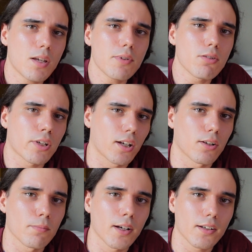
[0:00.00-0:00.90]
you care
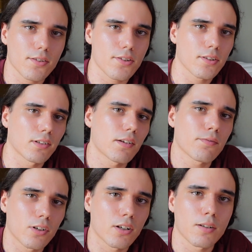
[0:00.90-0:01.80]
about it, so I
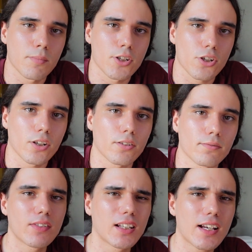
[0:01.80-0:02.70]
thought I'd mention it.
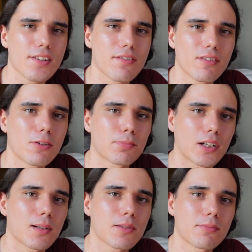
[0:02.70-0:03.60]
The last real
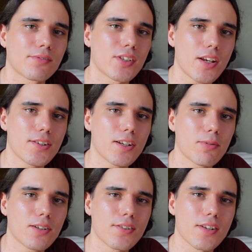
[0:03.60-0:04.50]
problem with
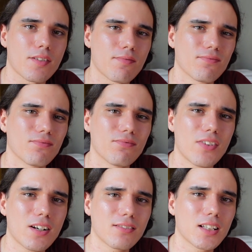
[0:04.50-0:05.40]
Tastyworks is
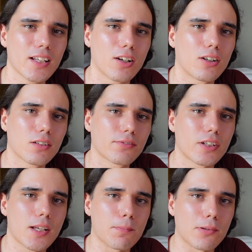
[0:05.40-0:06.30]
they don't really offer
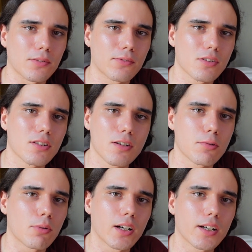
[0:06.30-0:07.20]
any
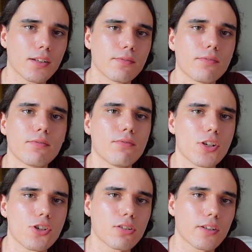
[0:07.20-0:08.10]
portfolio-wide
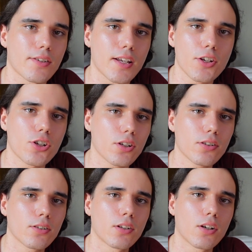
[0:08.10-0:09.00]

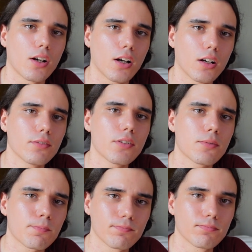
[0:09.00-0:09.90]
visualization of
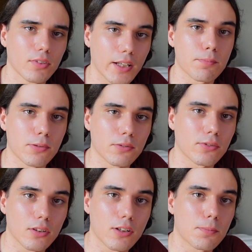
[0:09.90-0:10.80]
your portfolio